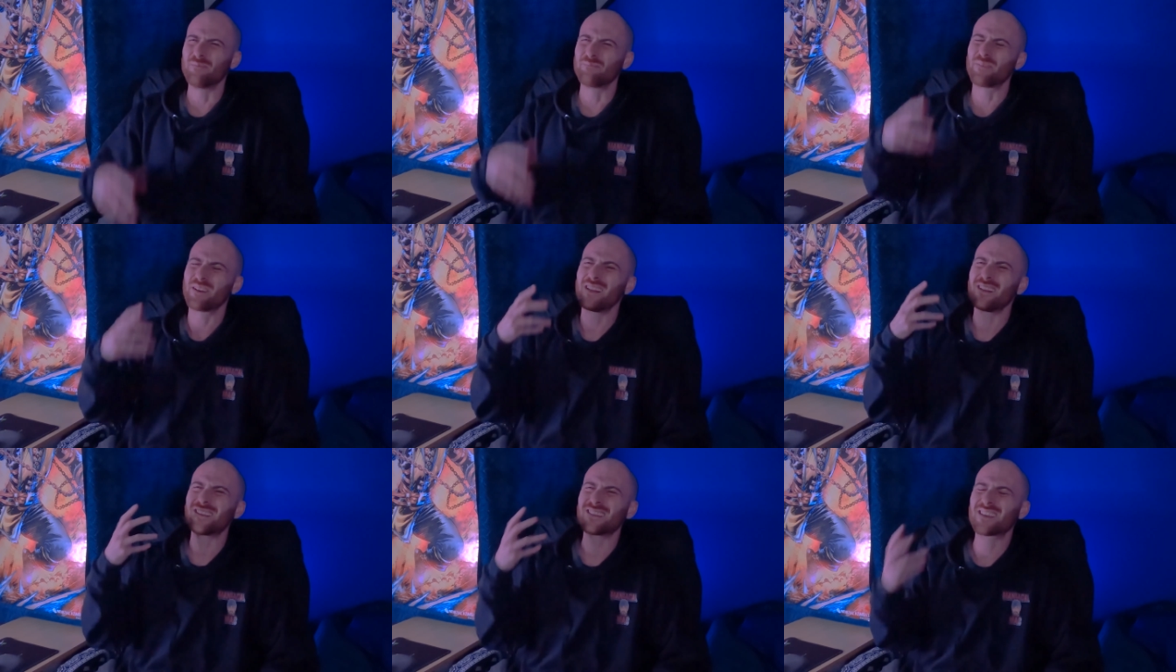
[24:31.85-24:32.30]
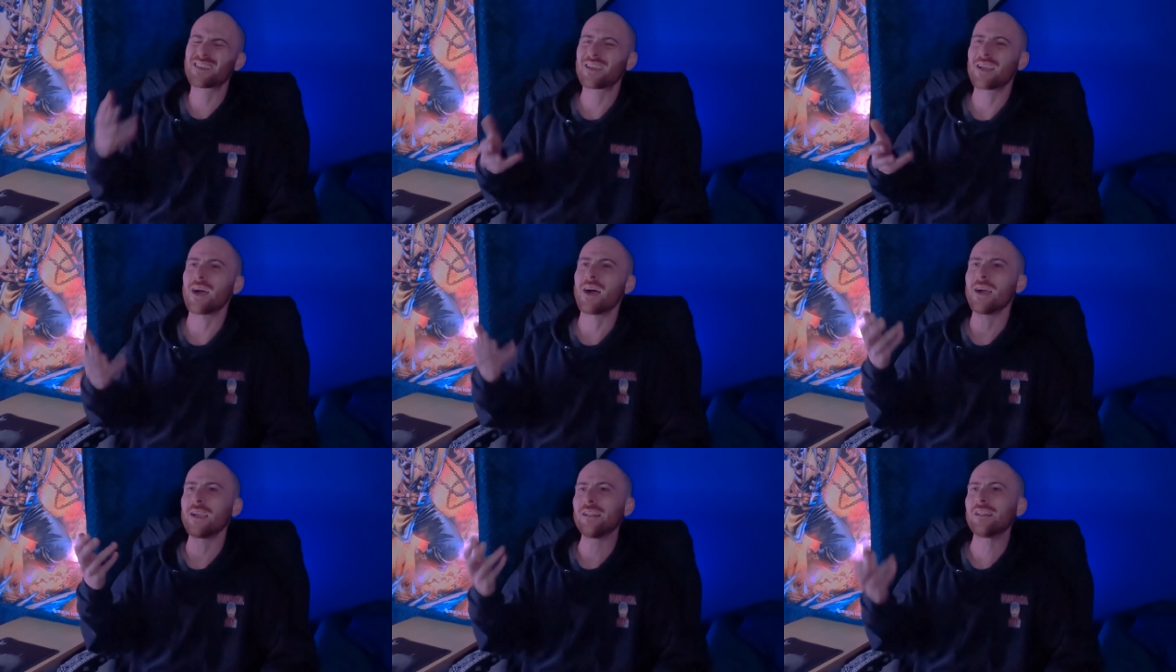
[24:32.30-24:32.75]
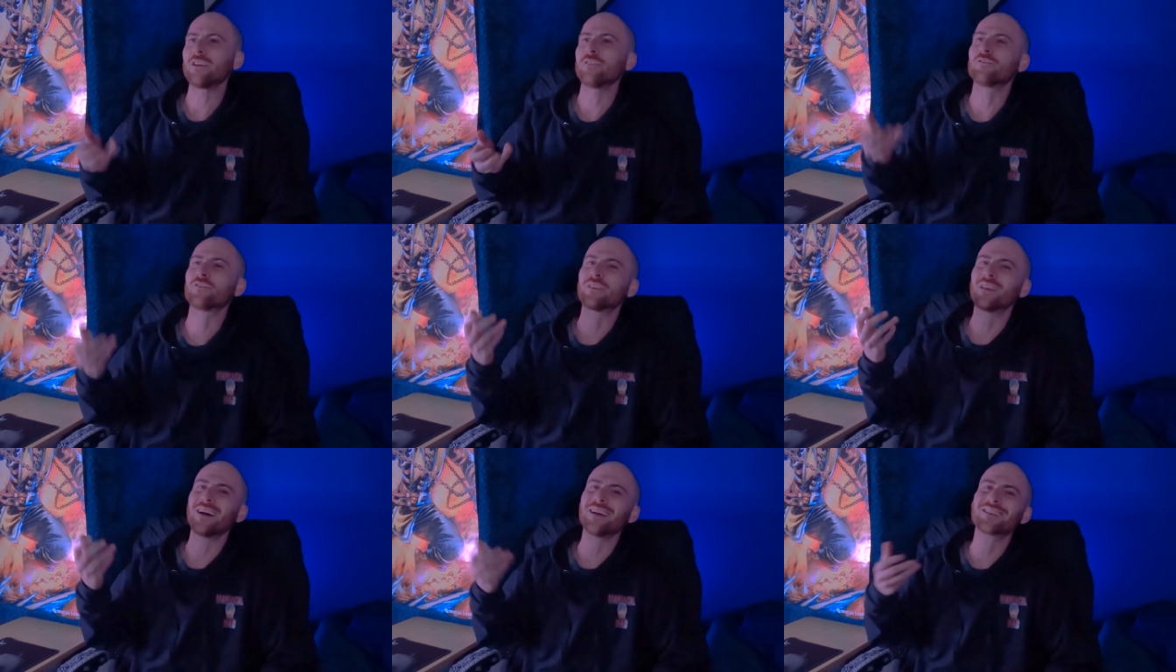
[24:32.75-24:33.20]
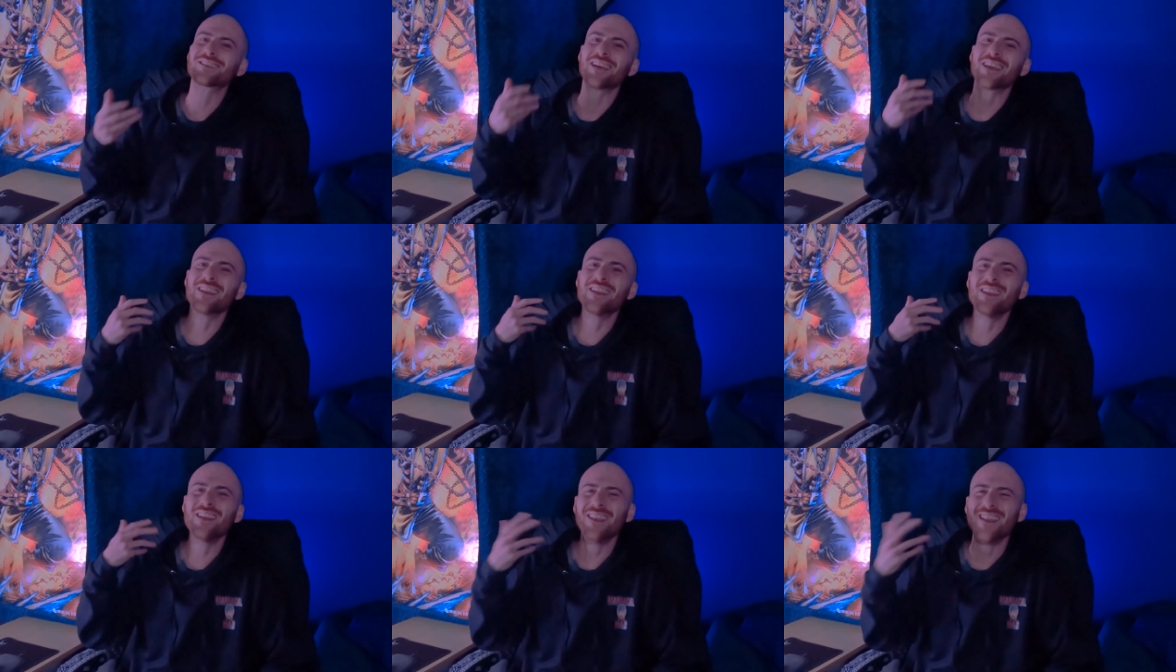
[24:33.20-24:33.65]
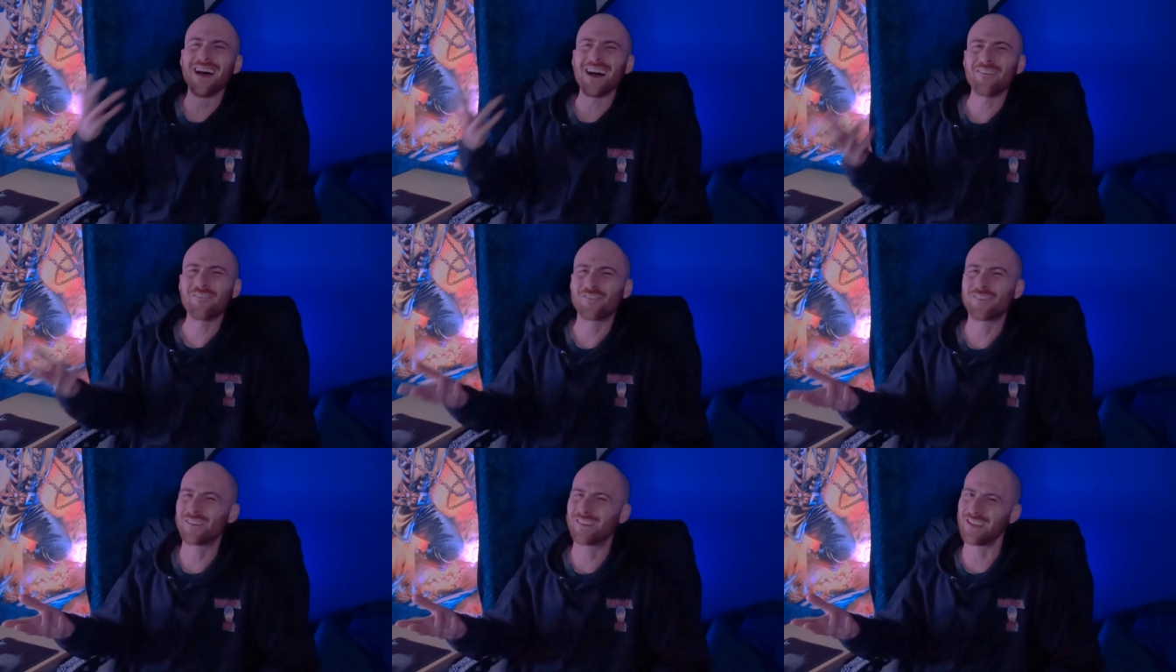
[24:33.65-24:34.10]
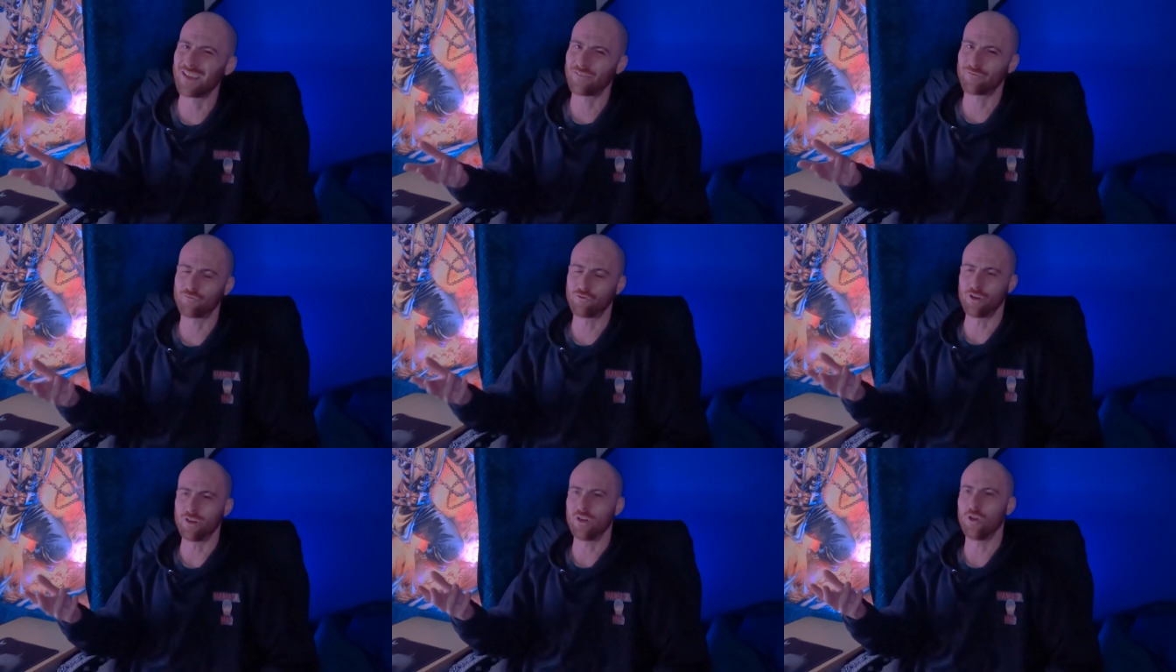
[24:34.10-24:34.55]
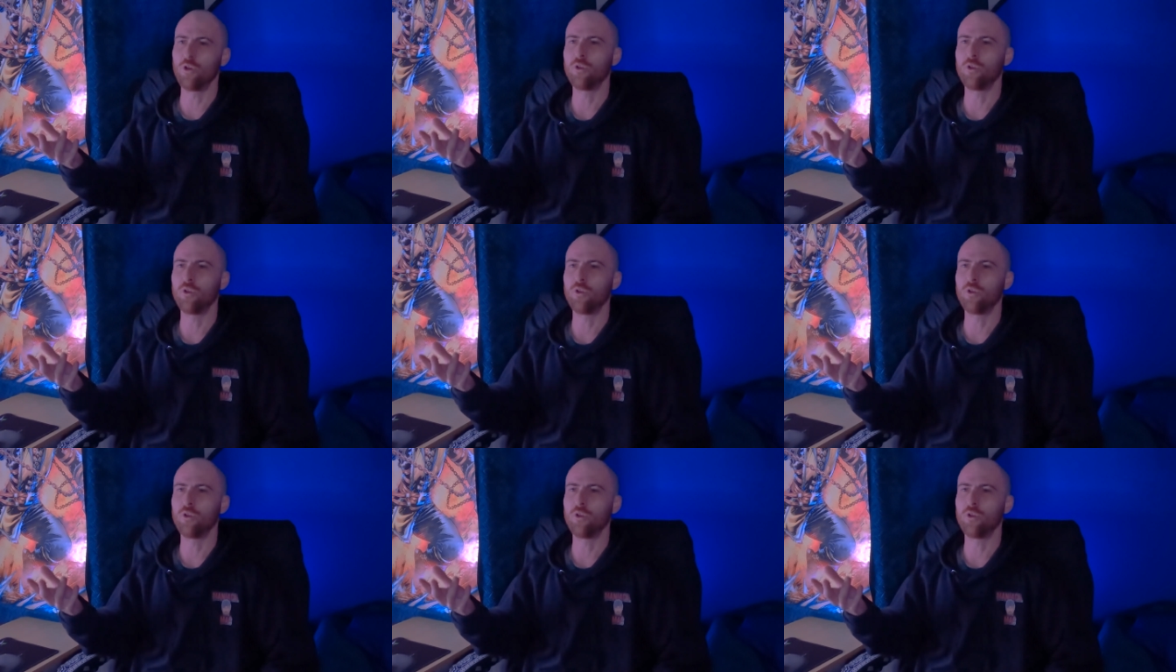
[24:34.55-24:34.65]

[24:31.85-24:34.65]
But it's kind of does enough different.